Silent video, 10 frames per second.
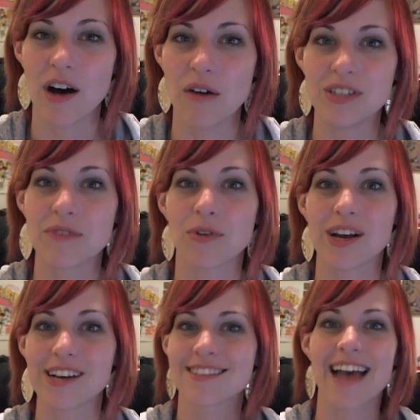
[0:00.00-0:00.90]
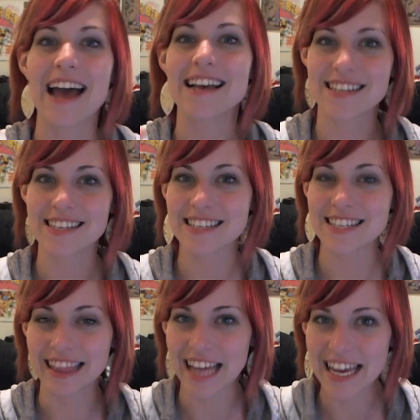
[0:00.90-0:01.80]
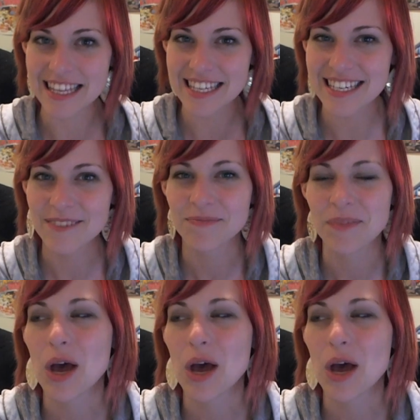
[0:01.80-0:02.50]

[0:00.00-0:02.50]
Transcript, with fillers: of differing sizes and lengths.